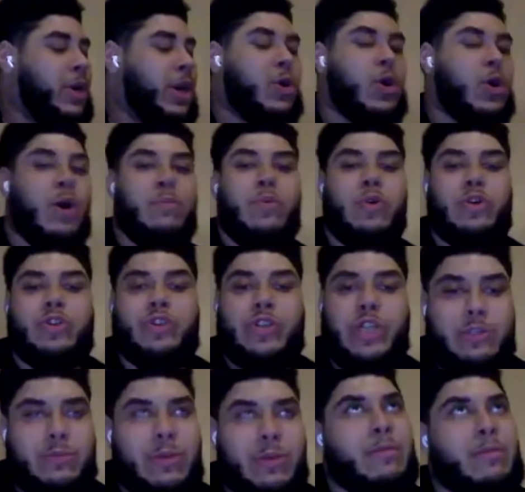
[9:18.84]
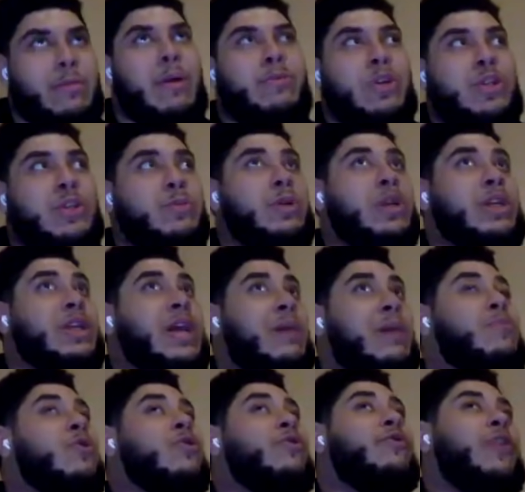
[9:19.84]
have got more streams. Maybe my music would have done
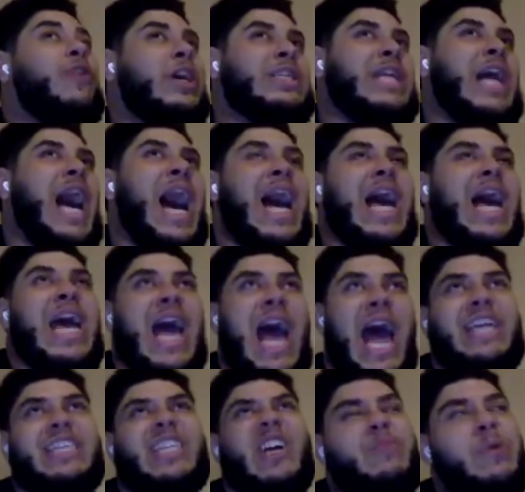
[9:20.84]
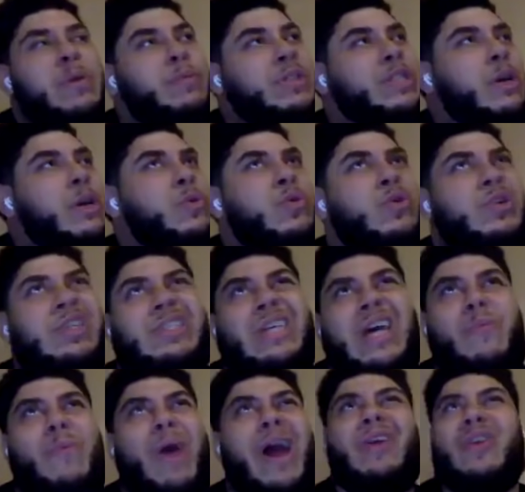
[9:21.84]
more things. Like I used to have people tell me all the
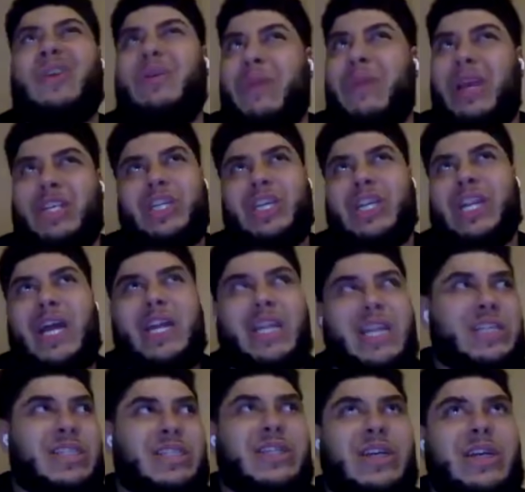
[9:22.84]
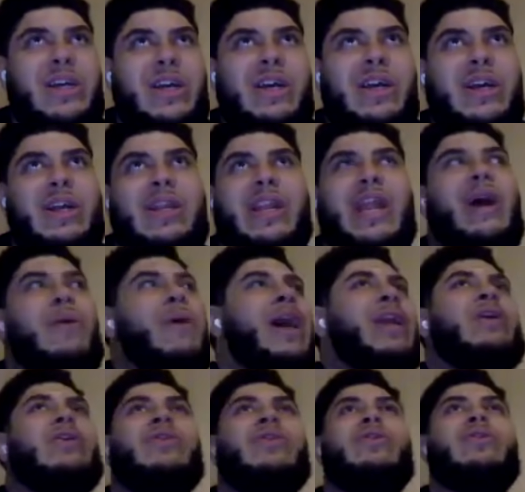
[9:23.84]
time, why don't you make shit like this? Like why
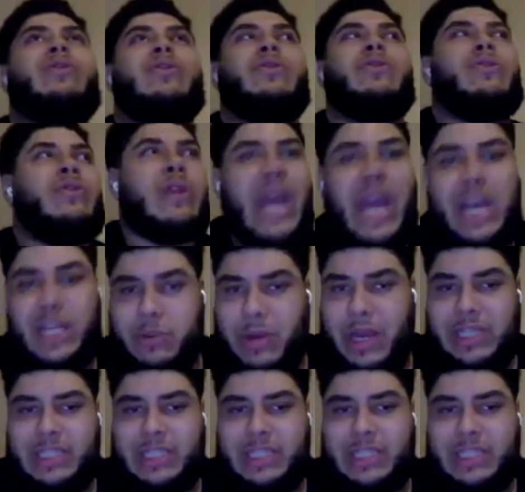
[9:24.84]
don't you do X, Y,